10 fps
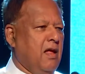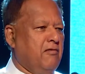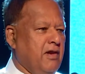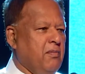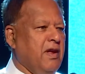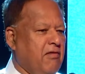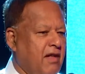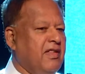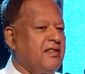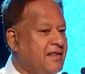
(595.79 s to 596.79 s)
will be
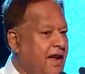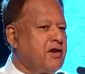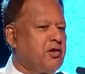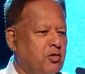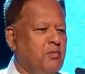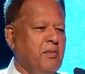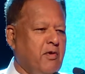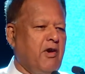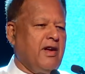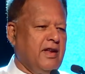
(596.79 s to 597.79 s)
what the state should be
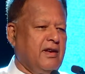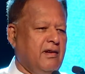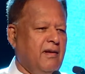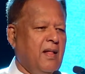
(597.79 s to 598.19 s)
providing